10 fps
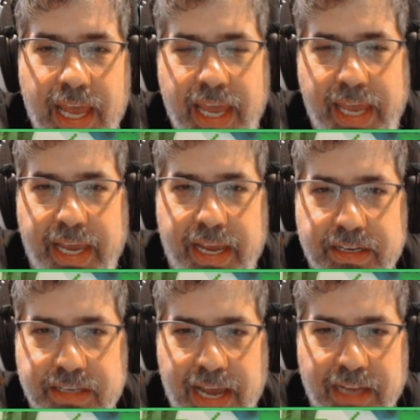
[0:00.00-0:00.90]

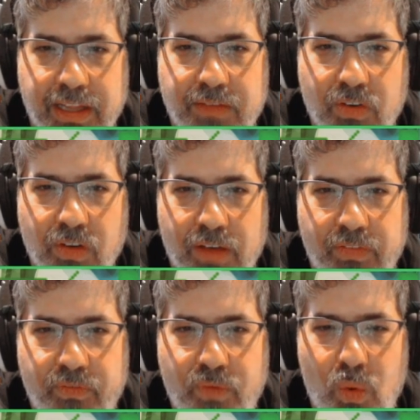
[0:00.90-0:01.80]
And at level
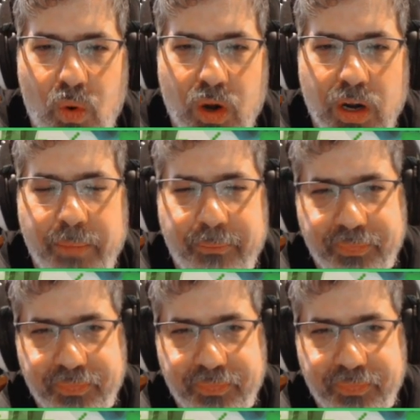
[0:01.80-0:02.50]
4,